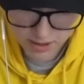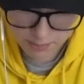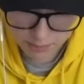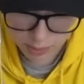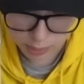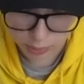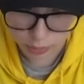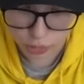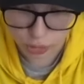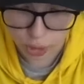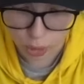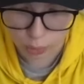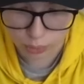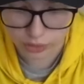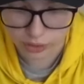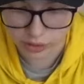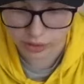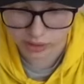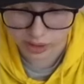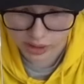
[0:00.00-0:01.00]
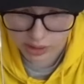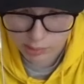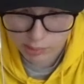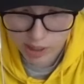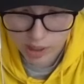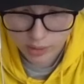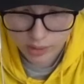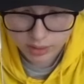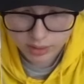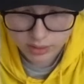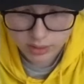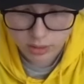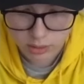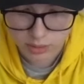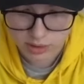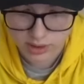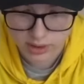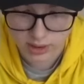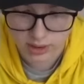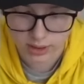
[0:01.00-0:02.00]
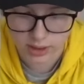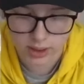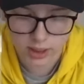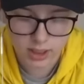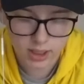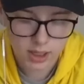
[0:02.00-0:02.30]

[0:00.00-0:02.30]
people don't think about it. So it's like,